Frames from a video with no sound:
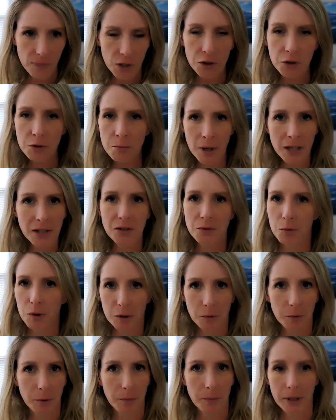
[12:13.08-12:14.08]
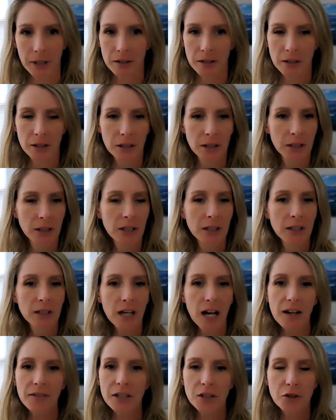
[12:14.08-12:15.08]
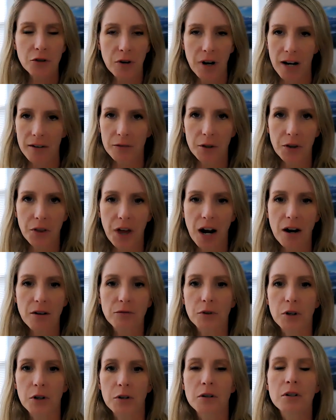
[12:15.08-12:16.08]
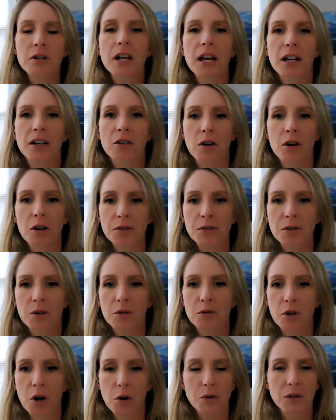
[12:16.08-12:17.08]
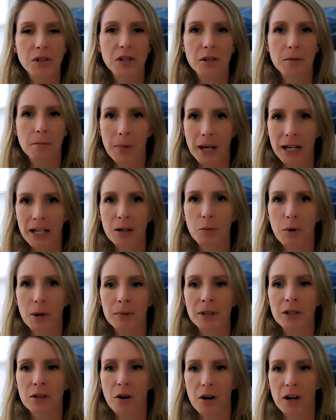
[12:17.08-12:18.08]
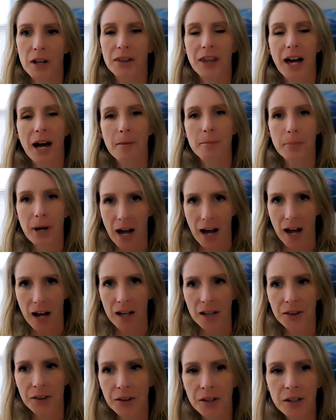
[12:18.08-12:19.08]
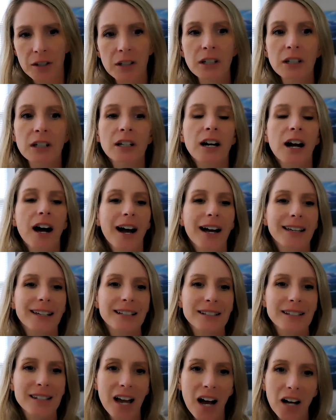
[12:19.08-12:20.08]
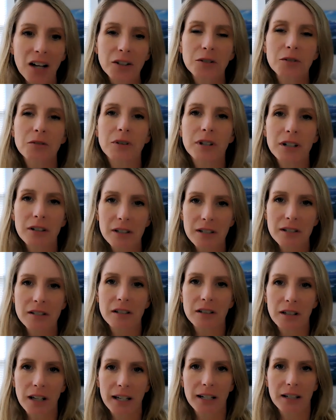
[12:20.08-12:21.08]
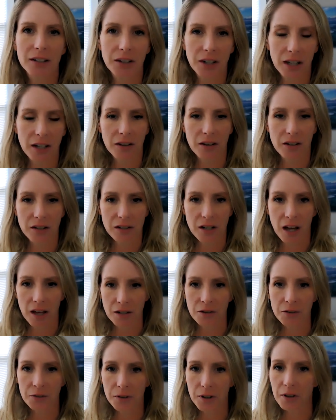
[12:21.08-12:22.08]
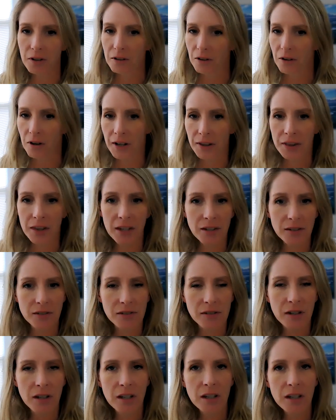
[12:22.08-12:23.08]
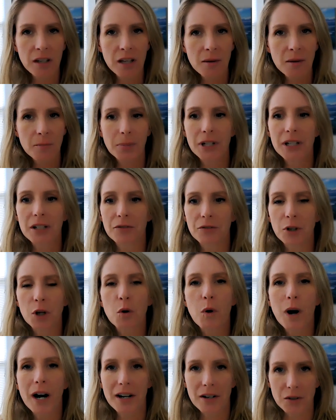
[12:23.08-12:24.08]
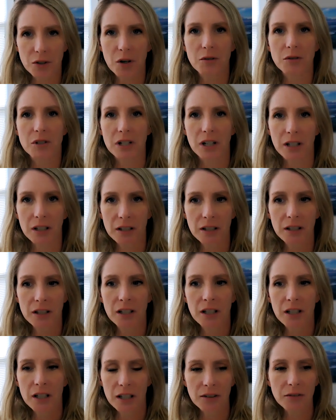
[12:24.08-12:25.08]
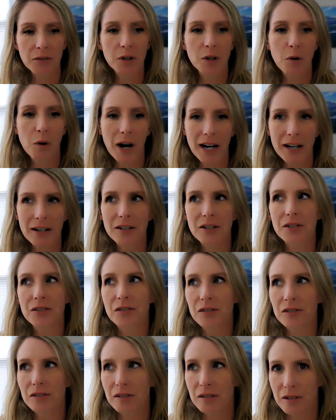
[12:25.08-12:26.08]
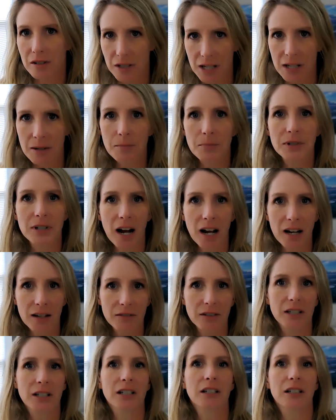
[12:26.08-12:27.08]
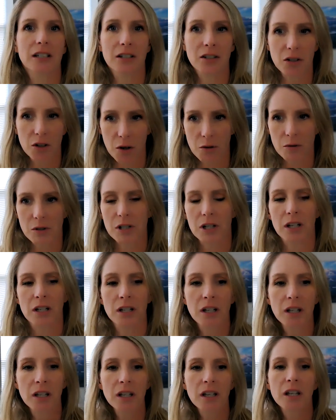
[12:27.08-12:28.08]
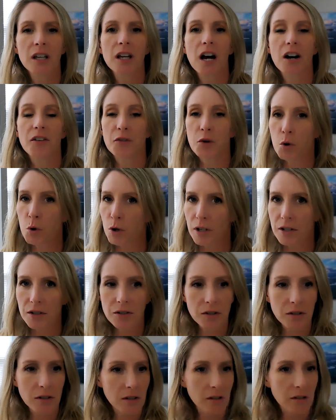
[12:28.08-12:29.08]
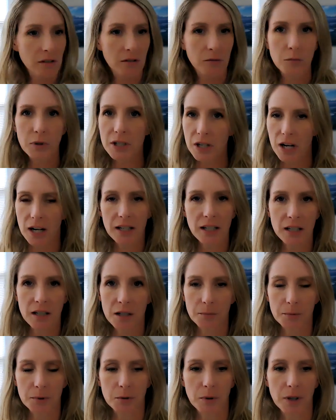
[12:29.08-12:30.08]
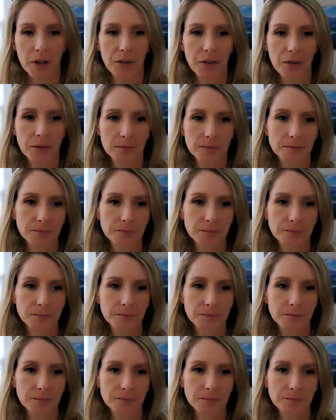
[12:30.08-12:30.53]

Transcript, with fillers: you must work with me. Having traveled that road and also coached many women on that path, I can tell you there is a light at the end of the tunnel on this, but it requires coaching. It requires deep diving into coaching, of course, which I can help you with.